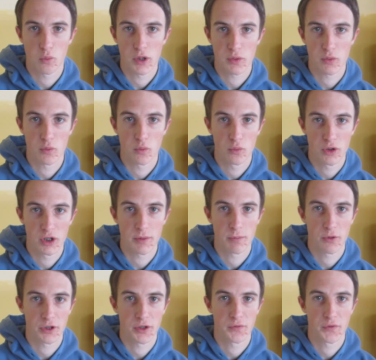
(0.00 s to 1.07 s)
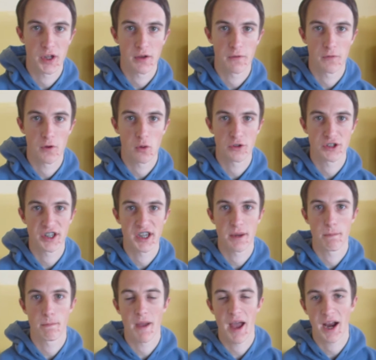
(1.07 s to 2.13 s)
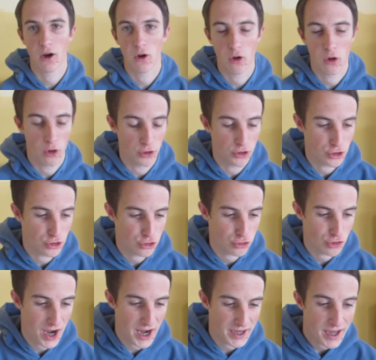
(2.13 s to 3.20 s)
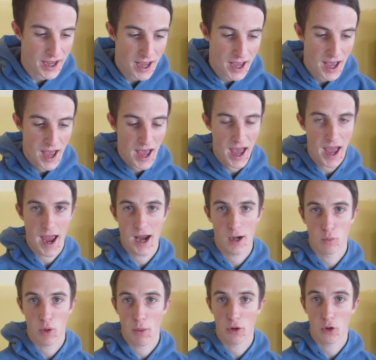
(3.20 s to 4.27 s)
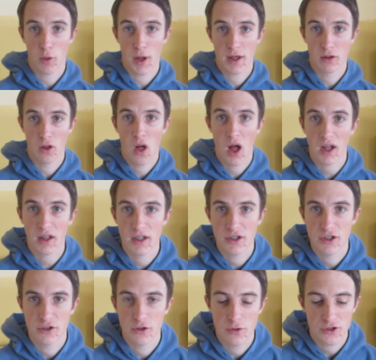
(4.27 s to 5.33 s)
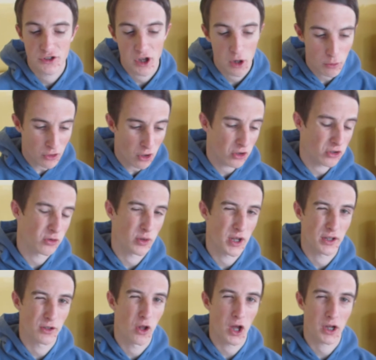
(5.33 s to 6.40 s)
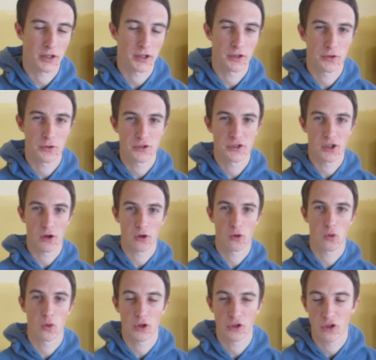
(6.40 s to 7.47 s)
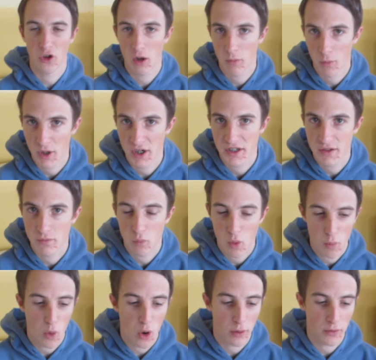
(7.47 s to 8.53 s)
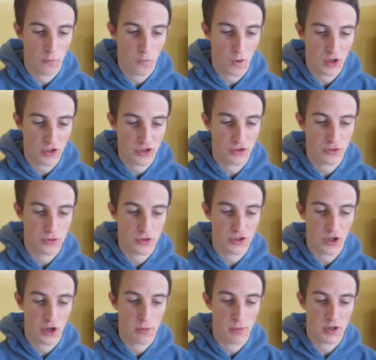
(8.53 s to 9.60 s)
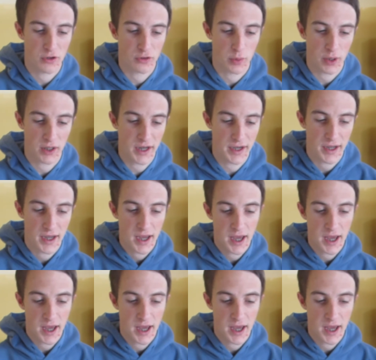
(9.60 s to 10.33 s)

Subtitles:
week would really put the VFL team back on track. And we were looking likely to do so. Well, not looking likely to do so at quarter time. We were in front to do so because we led